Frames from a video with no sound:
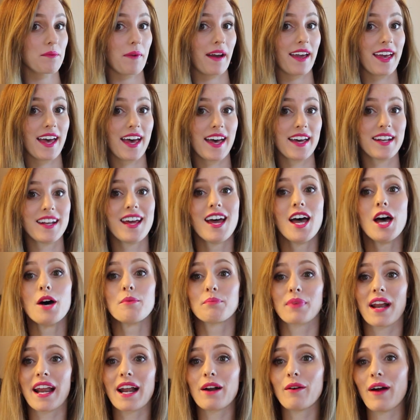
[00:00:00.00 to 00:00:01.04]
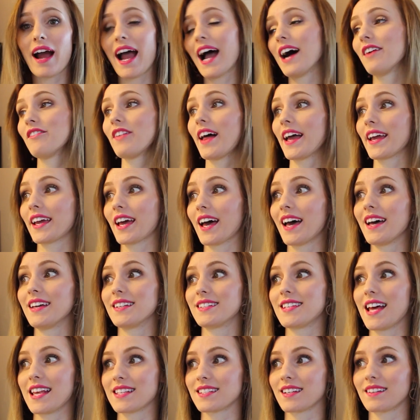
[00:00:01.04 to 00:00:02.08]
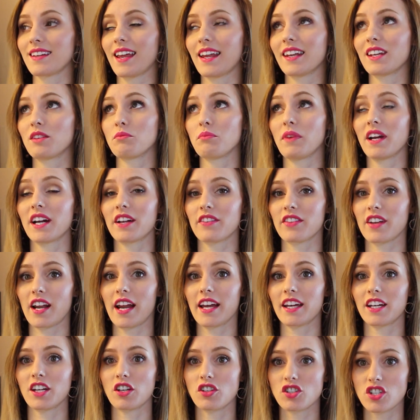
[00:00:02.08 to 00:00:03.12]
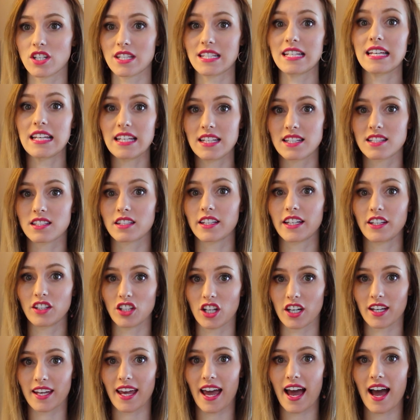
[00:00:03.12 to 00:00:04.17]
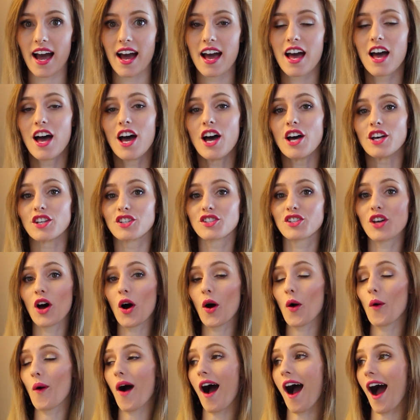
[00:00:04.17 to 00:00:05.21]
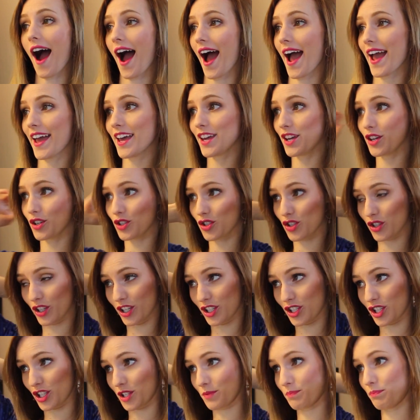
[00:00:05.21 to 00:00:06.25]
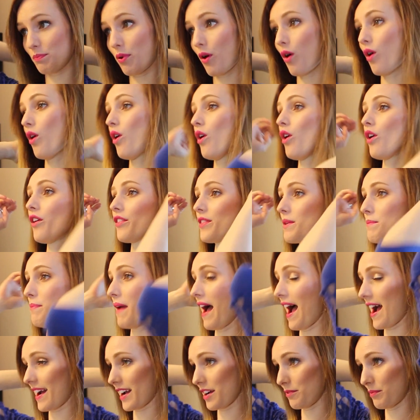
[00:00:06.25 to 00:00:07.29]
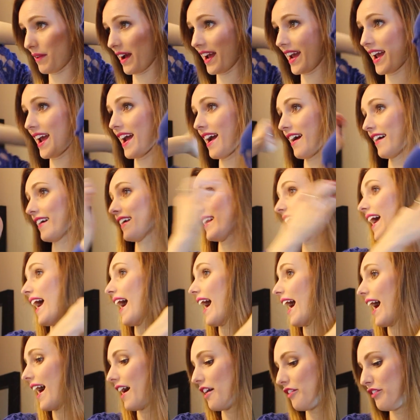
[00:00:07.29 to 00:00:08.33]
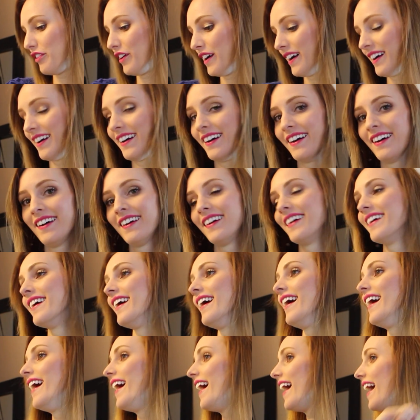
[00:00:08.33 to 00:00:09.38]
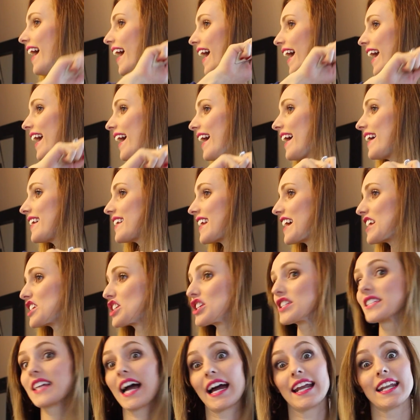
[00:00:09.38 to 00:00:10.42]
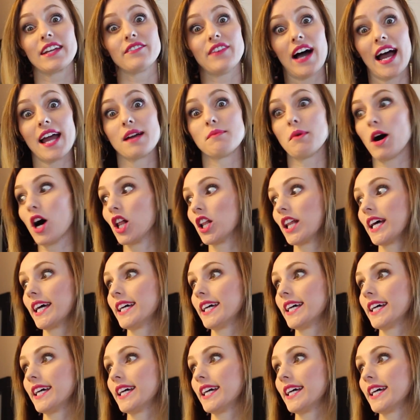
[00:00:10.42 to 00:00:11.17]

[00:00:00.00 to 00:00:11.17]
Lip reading: of my head, but I don't have like a designated mirror that I can just easily look at. So I usually just pull the back of my hair in half and I just kind of eyeball